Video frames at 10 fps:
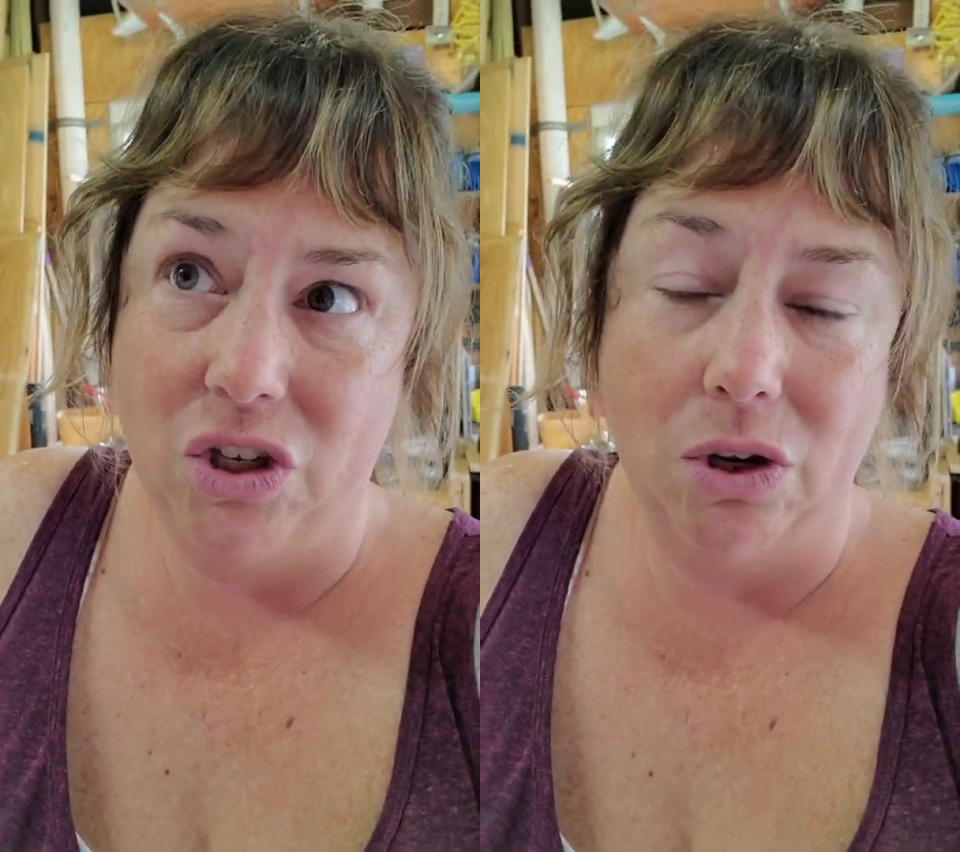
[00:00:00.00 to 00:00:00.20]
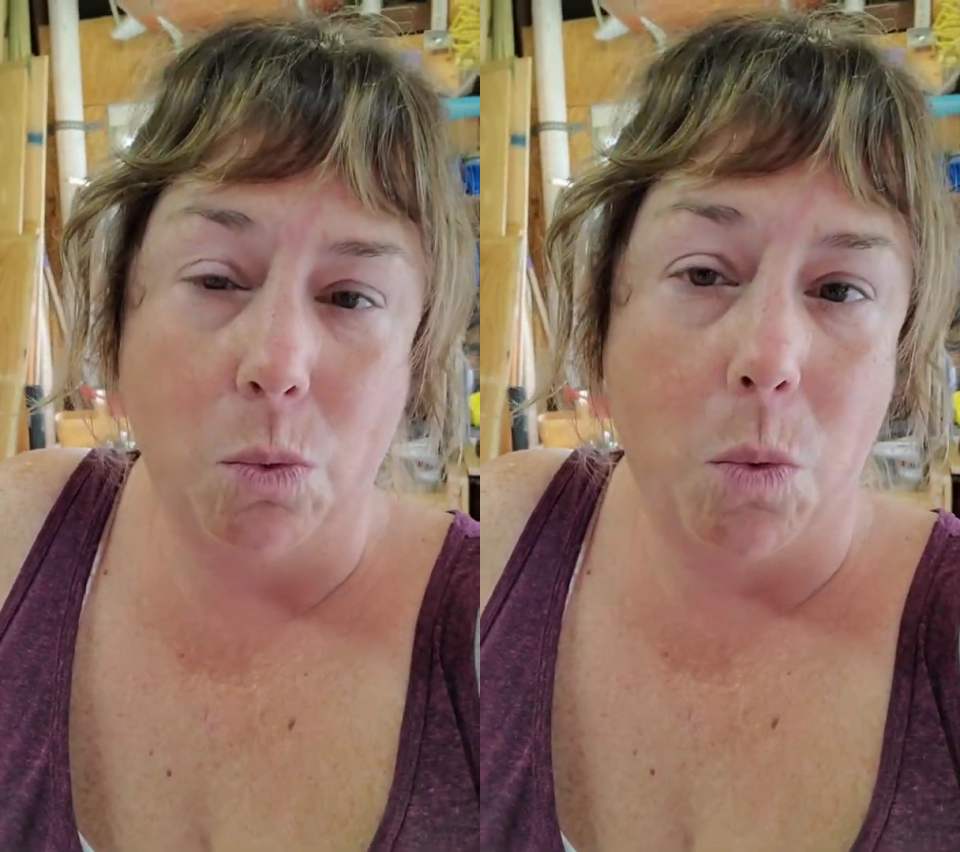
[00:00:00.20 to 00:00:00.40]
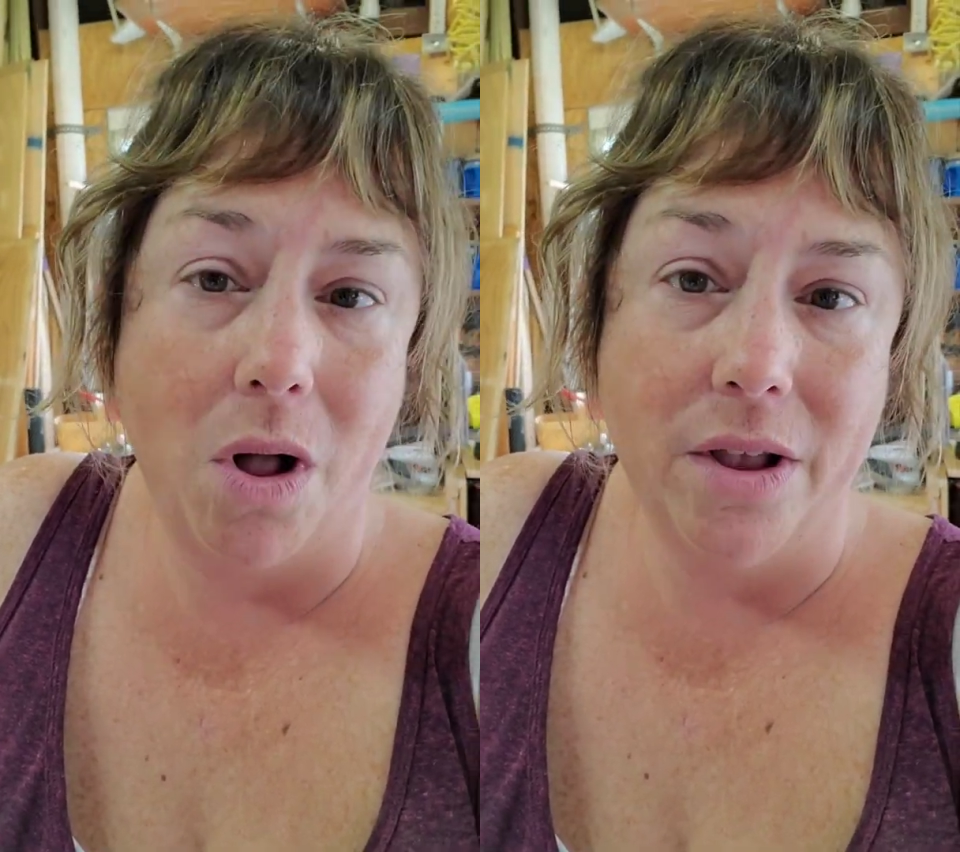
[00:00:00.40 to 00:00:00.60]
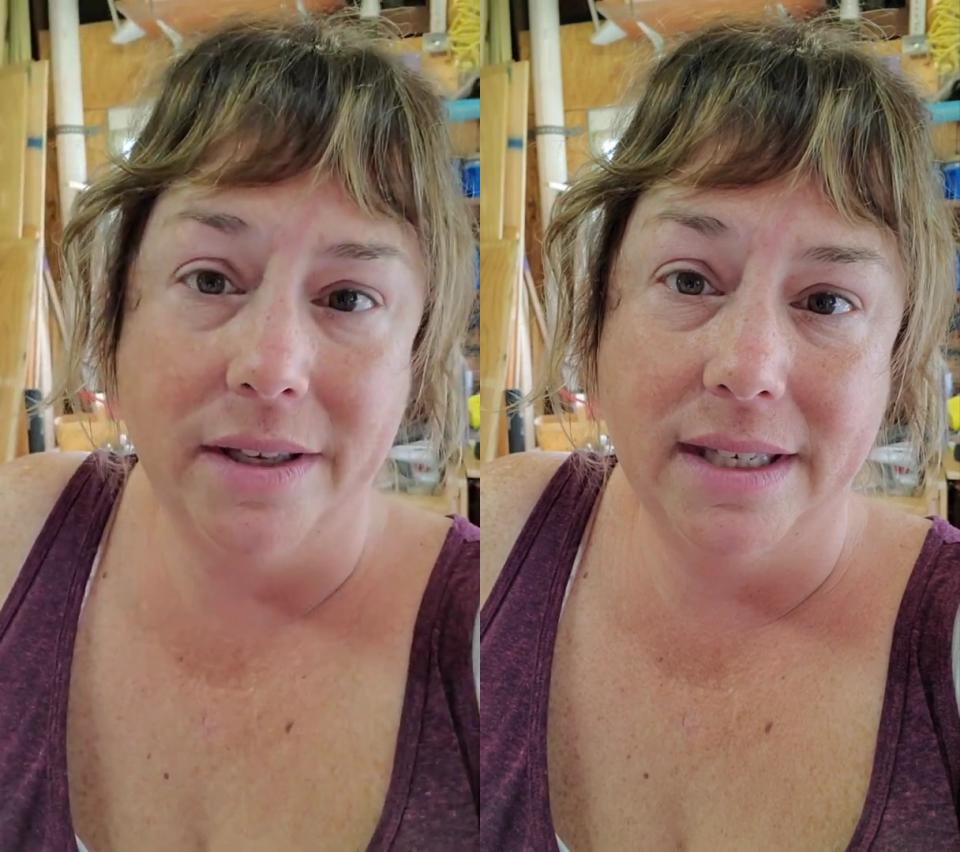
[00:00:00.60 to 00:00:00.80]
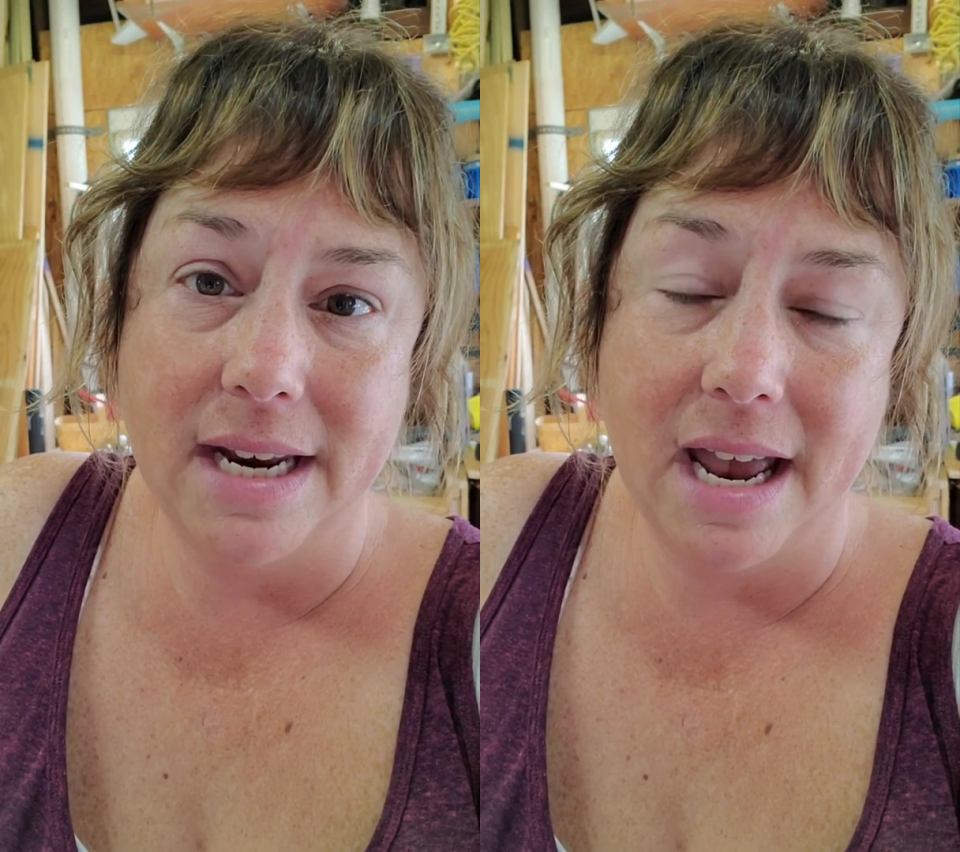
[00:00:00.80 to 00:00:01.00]
took
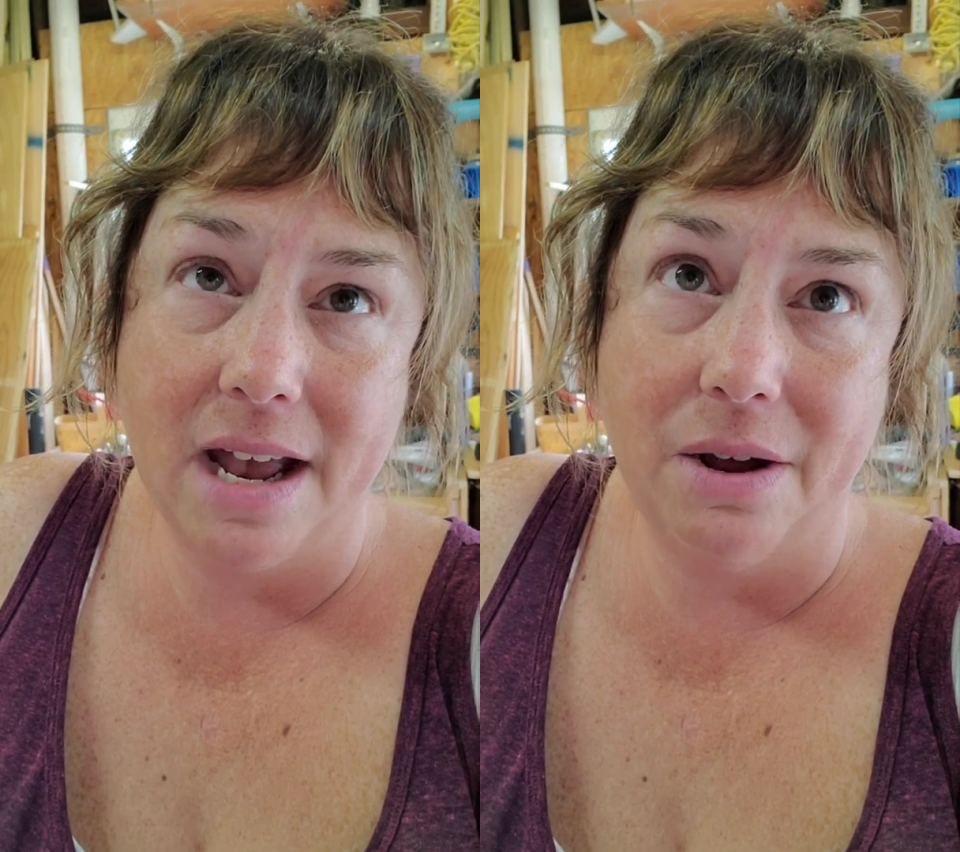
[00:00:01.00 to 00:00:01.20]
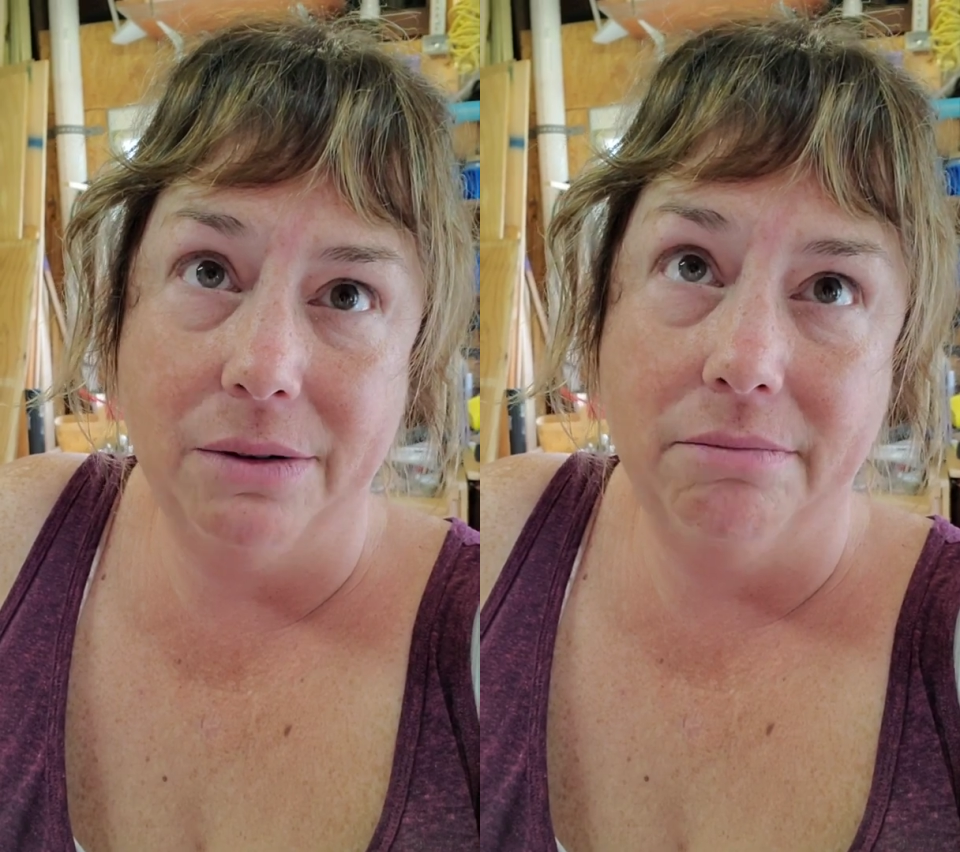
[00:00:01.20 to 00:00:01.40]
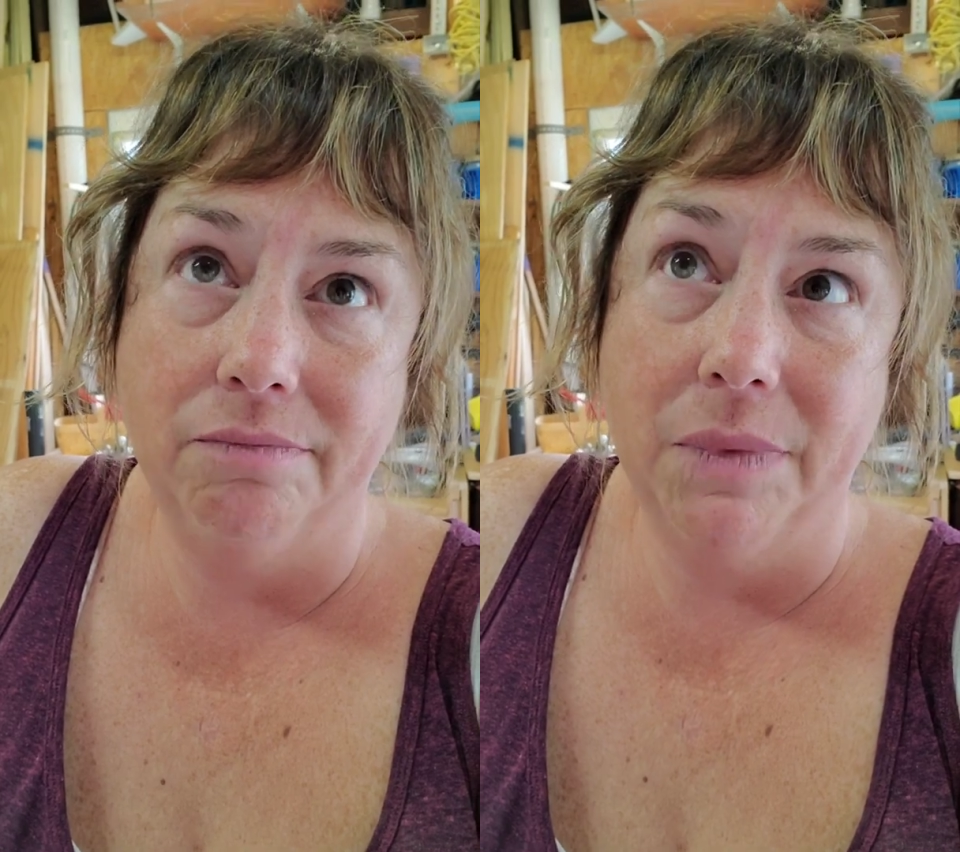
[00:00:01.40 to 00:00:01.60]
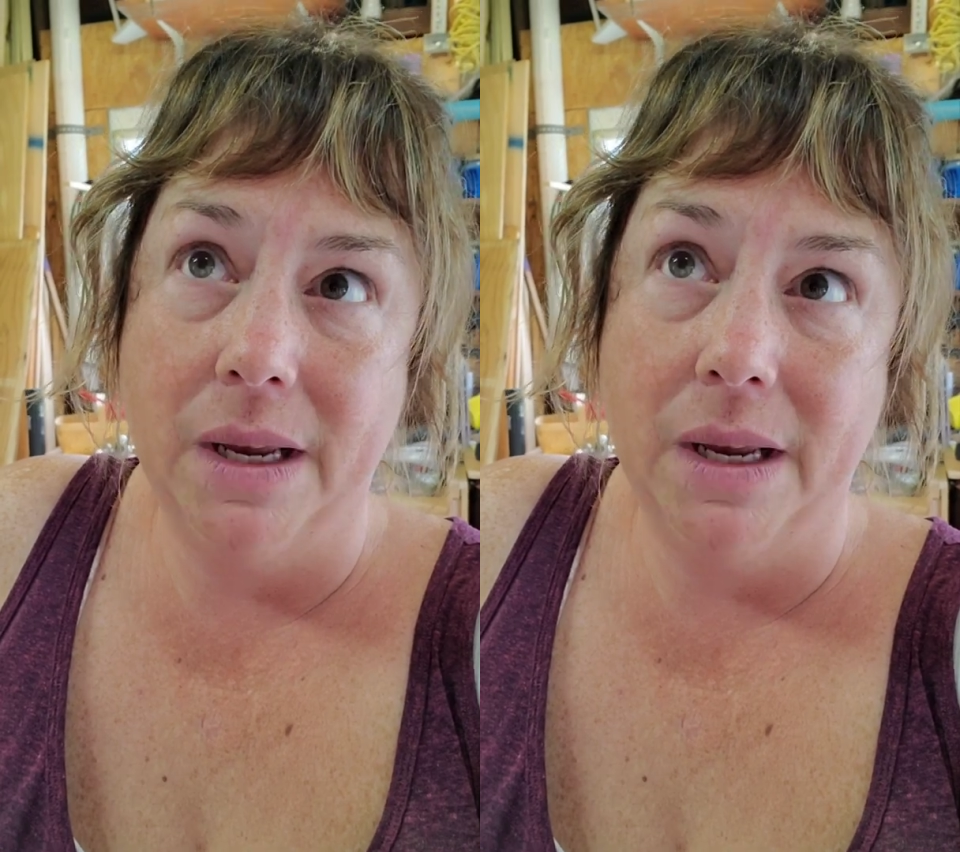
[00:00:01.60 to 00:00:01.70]
walls down,